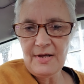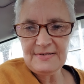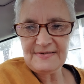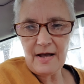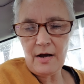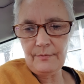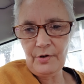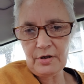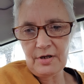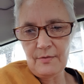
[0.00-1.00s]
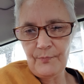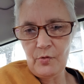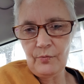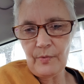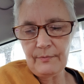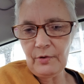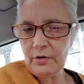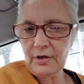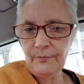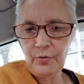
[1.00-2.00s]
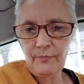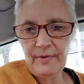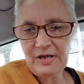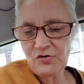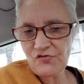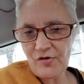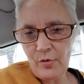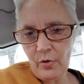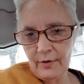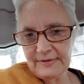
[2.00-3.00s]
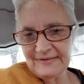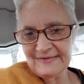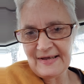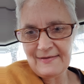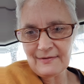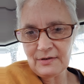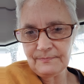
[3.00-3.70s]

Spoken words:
So I'm not going to put my intro on this either.